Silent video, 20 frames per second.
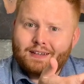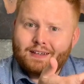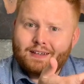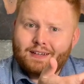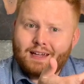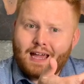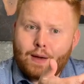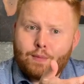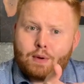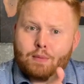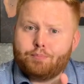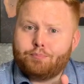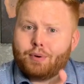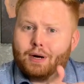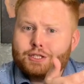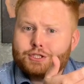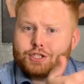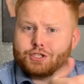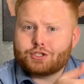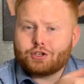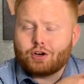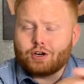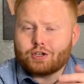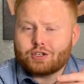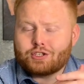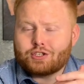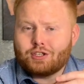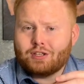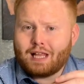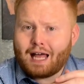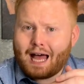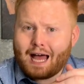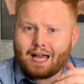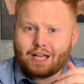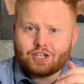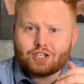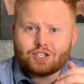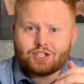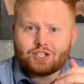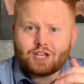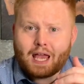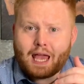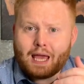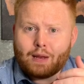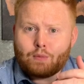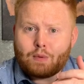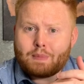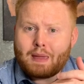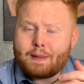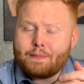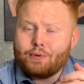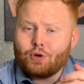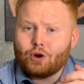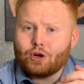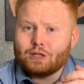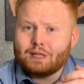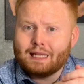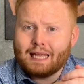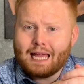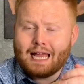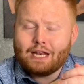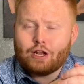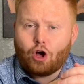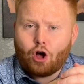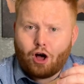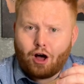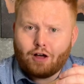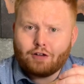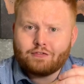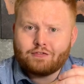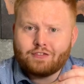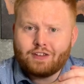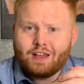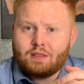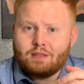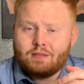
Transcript: and when budgets are slashed and when people are laid off,